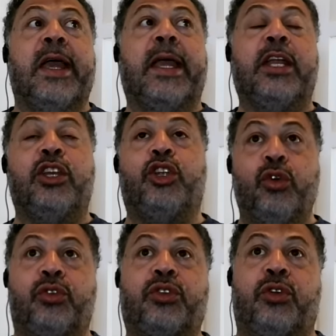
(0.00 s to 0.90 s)
in
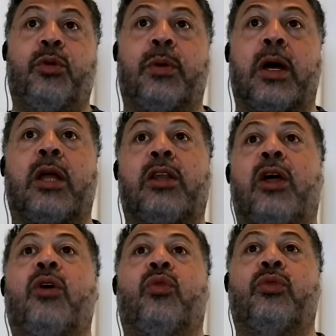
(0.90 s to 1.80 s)
YouTube
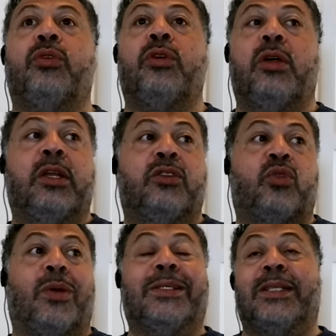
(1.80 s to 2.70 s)
alone in
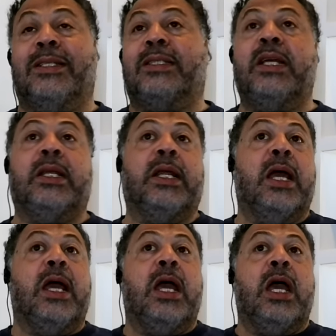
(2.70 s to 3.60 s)
2016.
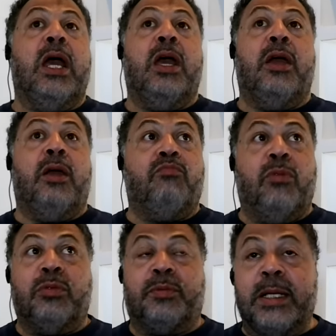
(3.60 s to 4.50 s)
It
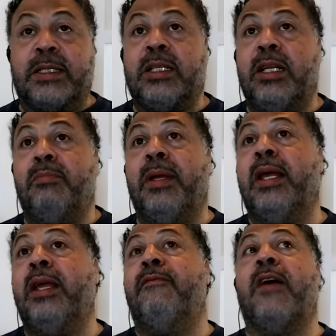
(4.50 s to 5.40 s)
was basically
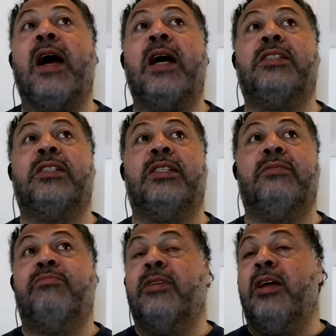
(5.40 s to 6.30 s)
me, Vosh,
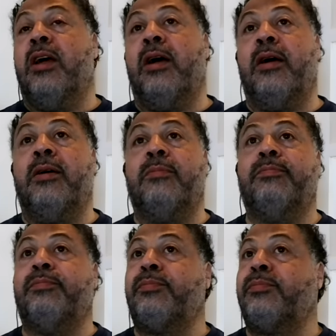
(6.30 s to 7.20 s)
and um,
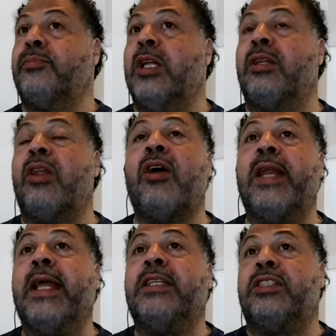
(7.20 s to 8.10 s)
Law
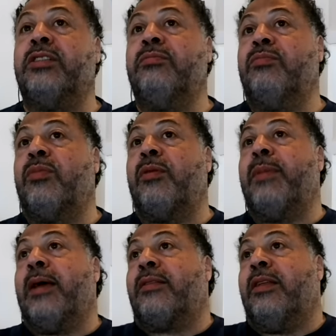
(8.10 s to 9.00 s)
Nation were
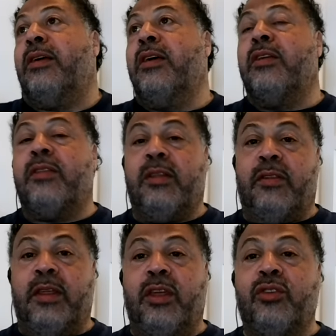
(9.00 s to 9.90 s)
about the, the,
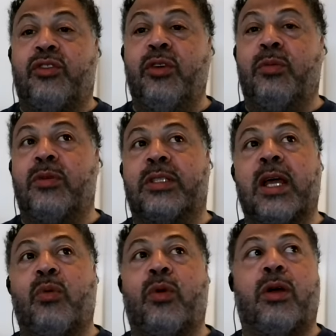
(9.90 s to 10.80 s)
the YouTubers
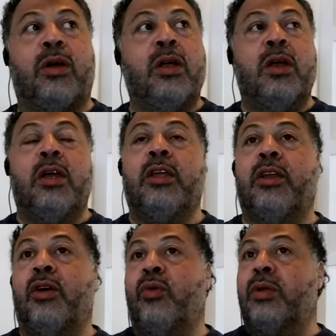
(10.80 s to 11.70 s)
that were, you
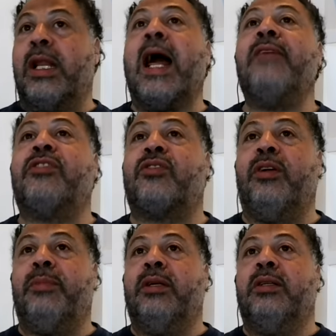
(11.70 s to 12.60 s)
know, live streaming.